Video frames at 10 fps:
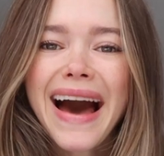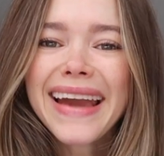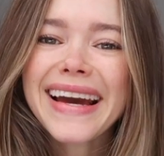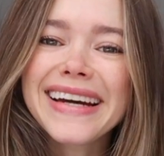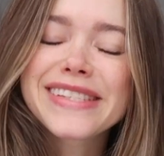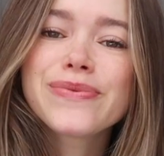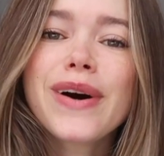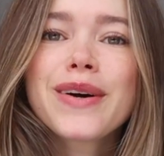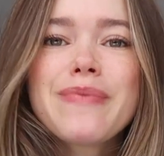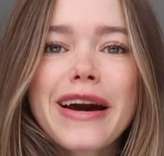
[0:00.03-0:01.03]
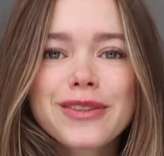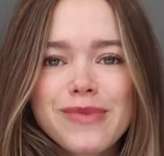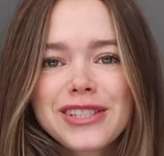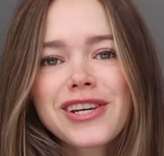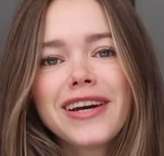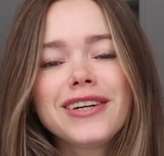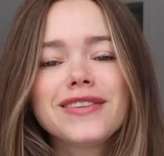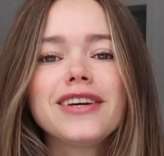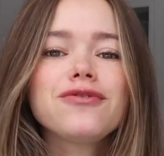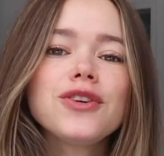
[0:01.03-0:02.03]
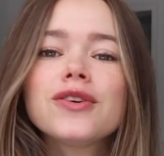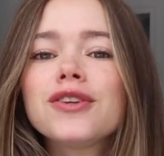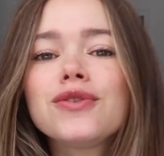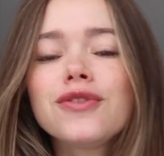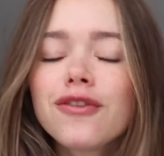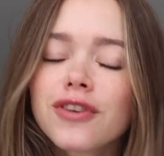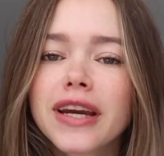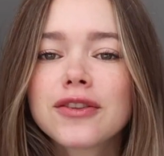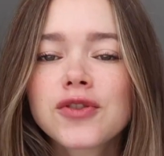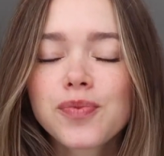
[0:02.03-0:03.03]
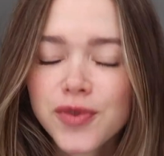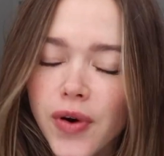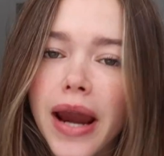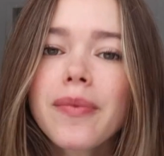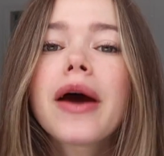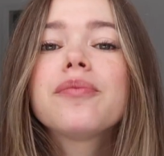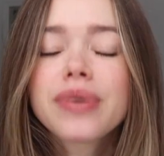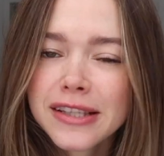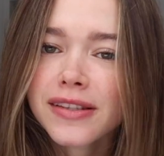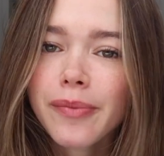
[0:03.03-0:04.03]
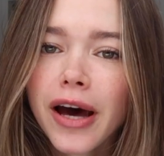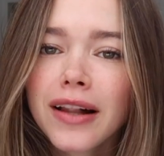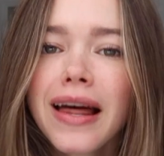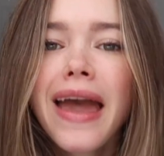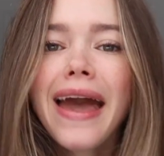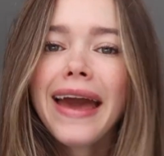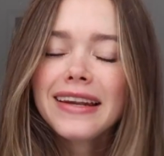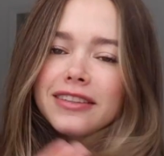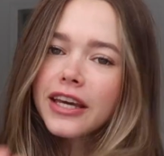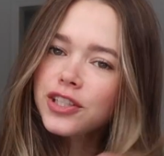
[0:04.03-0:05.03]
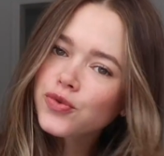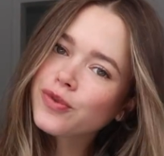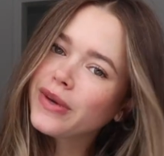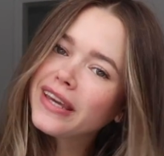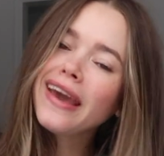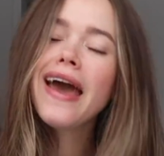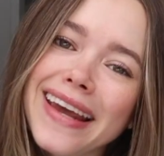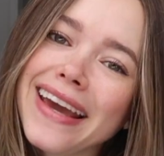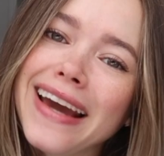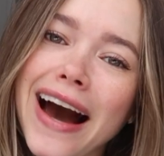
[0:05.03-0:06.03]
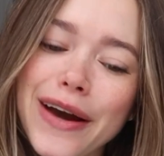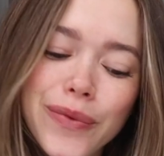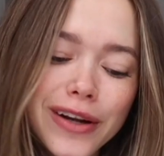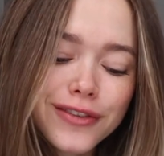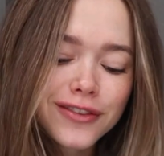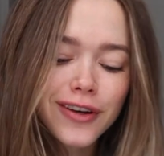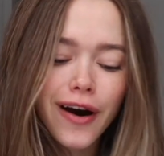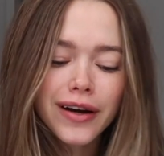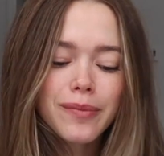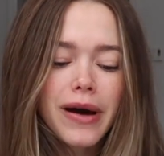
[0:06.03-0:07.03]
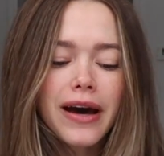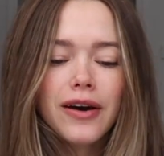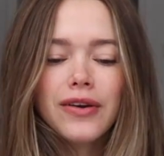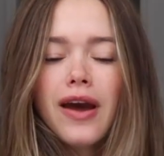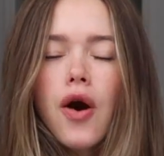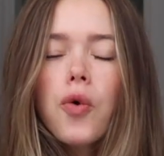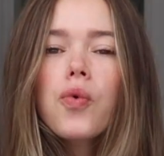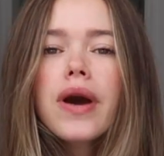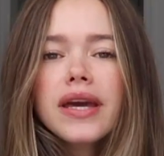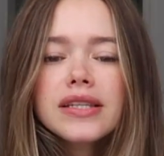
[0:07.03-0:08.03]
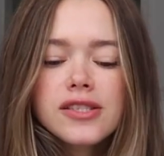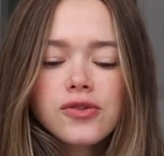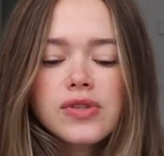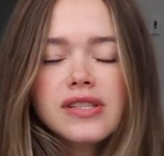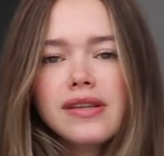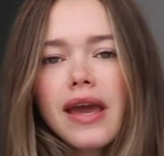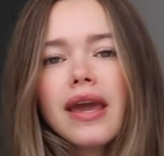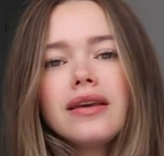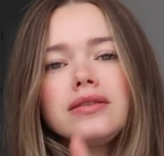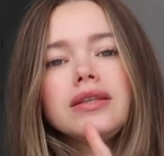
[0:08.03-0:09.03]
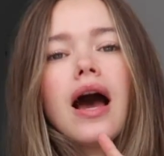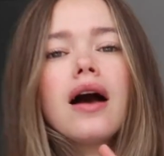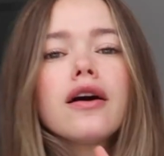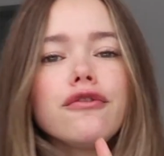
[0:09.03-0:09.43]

Hi guys, welcome back to my channel. If you are new, don't forget to subscribe and press the bell and engage with me. Today I wanted to talk about ways to stay young